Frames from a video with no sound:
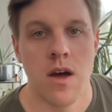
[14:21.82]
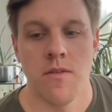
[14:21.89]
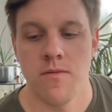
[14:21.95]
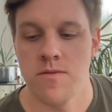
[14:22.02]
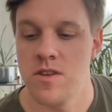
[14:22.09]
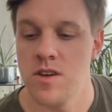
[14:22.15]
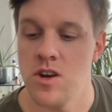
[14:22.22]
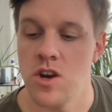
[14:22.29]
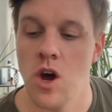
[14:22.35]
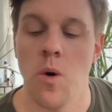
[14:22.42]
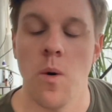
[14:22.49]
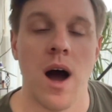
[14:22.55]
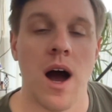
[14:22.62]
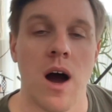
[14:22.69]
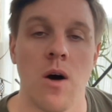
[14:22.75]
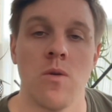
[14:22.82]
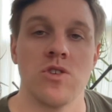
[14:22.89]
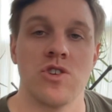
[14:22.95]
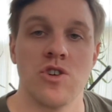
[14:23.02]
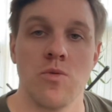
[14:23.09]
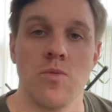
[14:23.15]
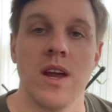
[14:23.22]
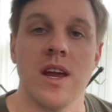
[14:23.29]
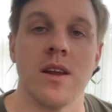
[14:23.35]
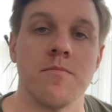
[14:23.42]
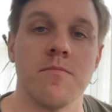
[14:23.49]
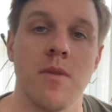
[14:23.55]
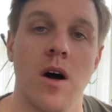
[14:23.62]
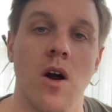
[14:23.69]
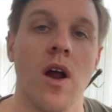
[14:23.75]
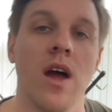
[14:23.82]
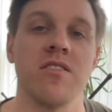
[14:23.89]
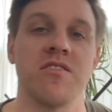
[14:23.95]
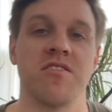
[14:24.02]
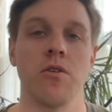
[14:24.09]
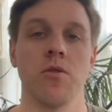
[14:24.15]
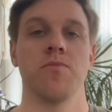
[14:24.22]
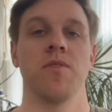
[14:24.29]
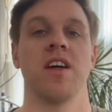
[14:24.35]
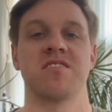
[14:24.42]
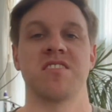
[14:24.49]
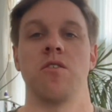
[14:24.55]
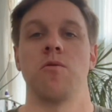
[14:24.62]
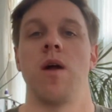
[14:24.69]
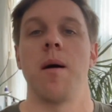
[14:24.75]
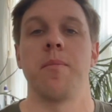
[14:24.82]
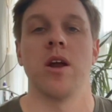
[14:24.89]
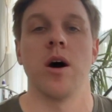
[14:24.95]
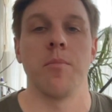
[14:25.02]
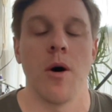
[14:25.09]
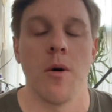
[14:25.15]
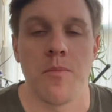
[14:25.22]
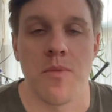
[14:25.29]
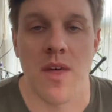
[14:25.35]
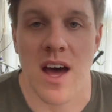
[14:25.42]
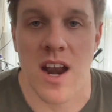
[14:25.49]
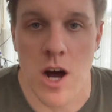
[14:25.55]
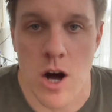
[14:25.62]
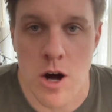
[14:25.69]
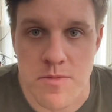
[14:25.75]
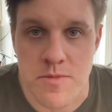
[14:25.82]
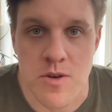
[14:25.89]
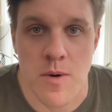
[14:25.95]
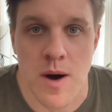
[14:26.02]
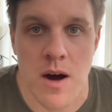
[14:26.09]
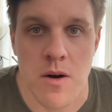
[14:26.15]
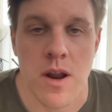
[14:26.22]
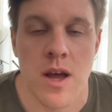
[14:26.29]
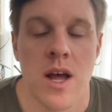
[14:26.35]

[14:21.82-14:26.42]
to know how to read. All right, so that's gonna wrap it up. Hope that helped you out.